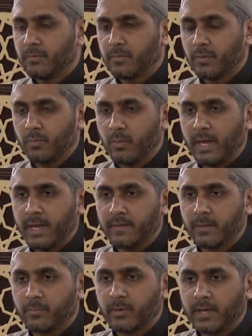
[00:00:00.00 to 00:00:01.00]
for why
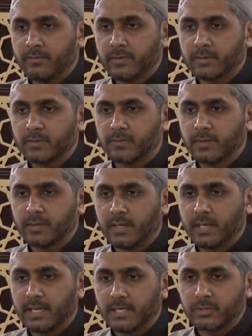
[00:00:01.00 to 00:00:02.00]
the Prophet of
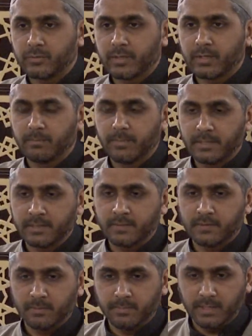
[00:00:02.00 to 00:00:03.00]
Allah has
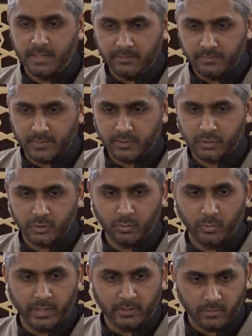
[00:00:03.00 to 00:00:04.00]
recommended the believers to
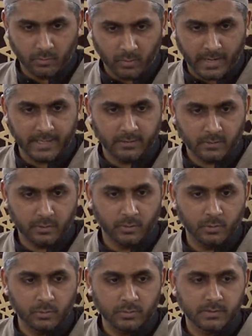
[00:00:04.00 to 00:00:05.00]
wear white
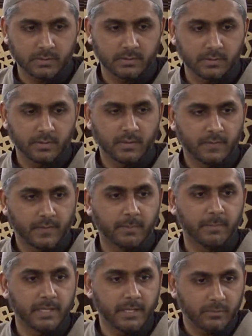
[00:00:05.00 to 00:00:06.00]
clothes. There
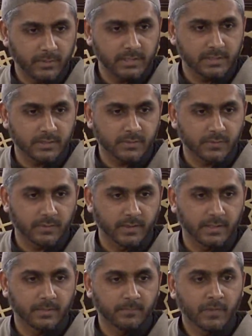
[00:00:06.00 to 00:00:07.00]
are many reasons for
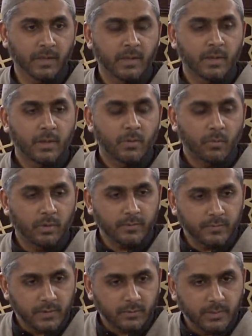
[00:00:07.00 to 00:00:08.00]
it. One
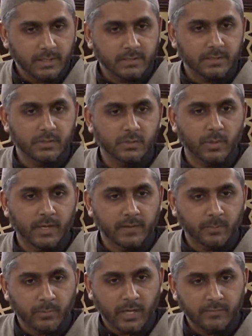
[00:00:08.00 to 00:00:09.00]
of the reasons why
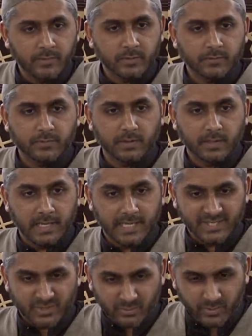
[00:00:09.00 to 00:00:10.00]
the Prophet of Allah
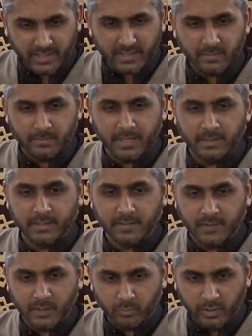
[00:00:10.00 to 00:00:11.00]
has recommended
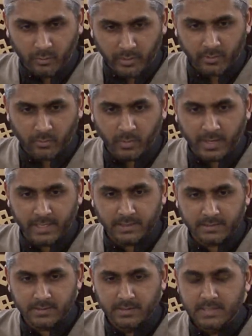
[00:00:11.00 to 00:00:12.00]
that we wear white